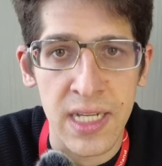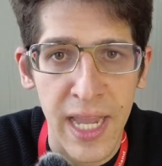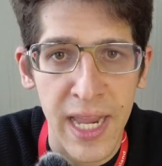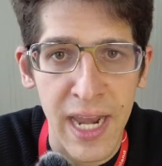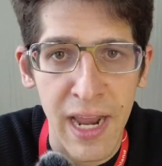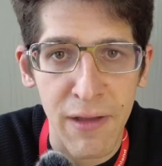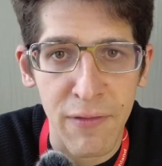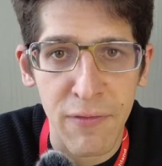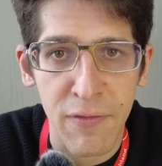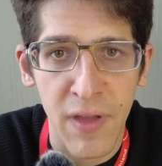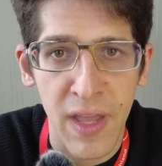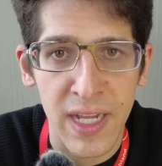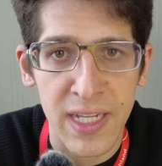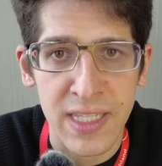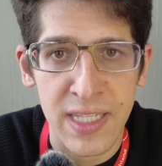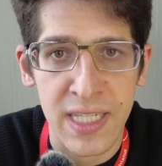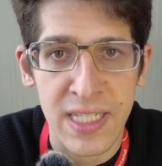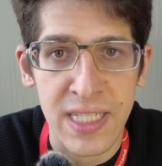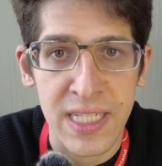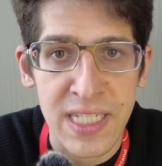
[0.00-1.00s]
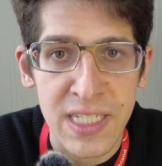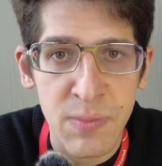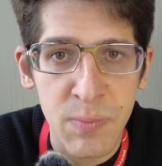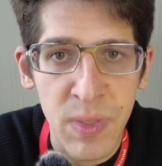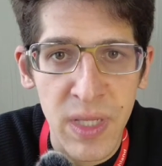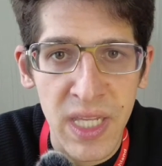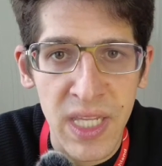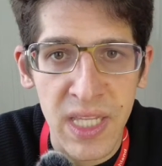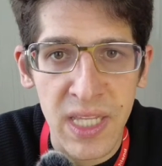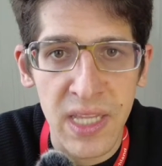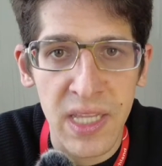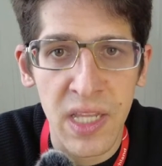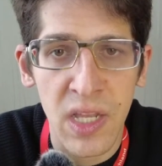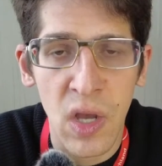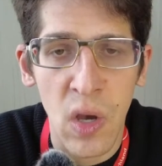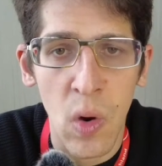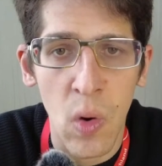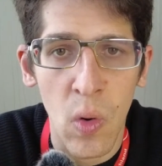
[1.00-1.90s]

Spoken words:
can affect the speed,